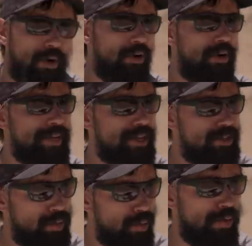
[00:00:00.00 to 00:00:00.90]
Or are they
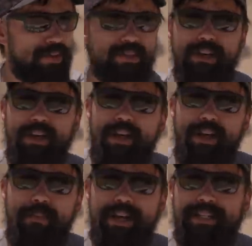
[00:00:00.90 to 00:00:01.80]
tools
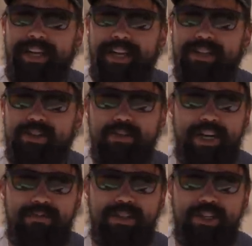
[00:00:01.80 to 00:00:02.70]
meant to get us through
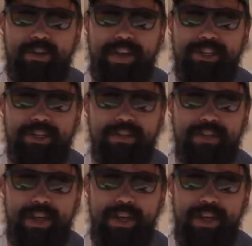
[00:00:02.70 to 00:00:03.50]
tough situations?